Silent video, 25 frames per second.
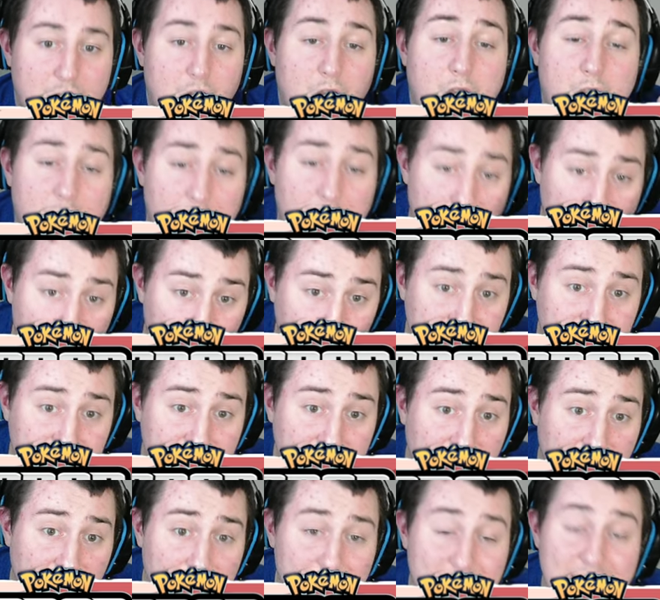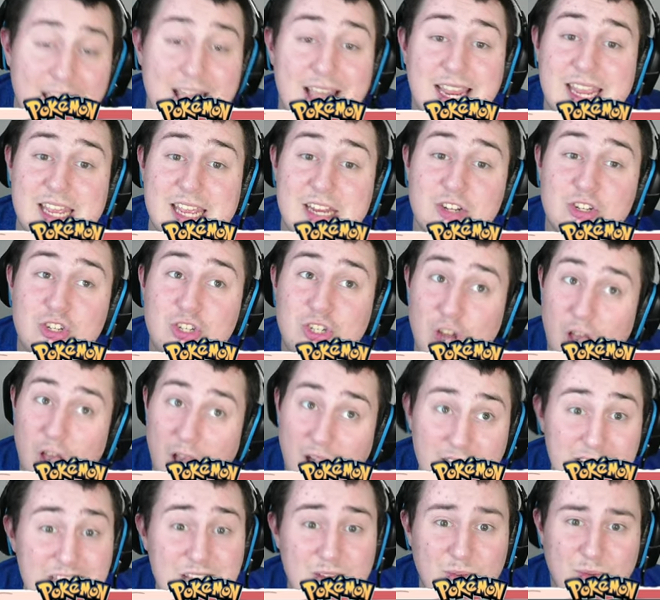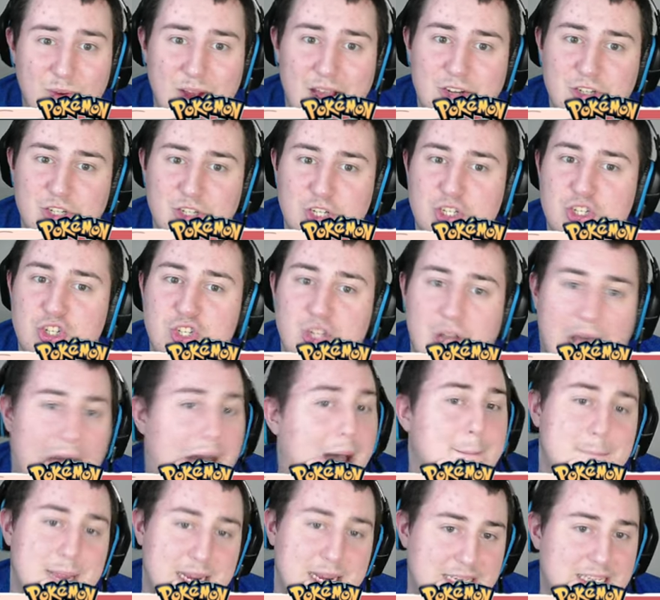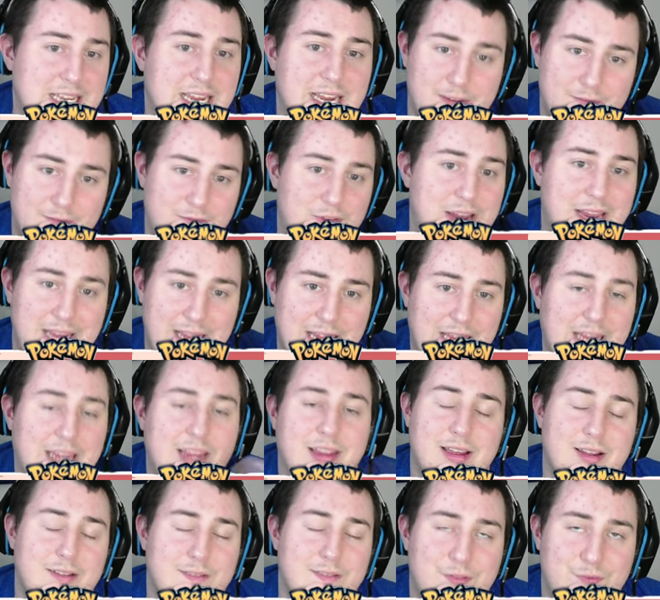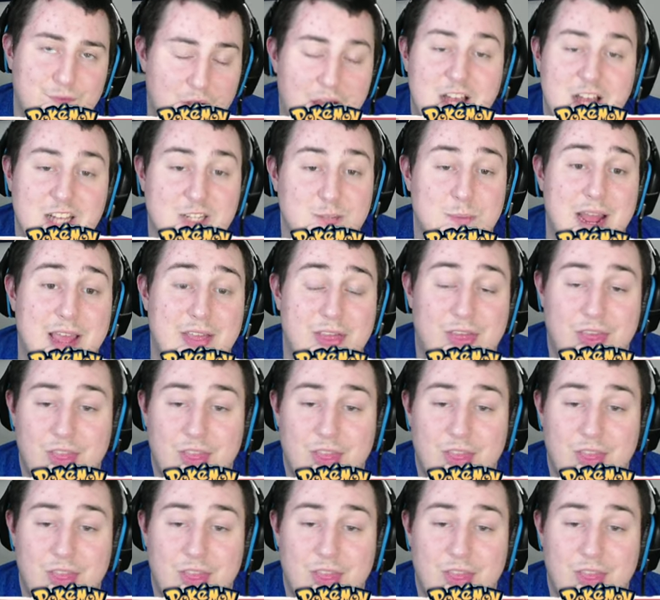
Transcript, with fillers: Also, can Jolly Roger stop missing freaking Frost Breath?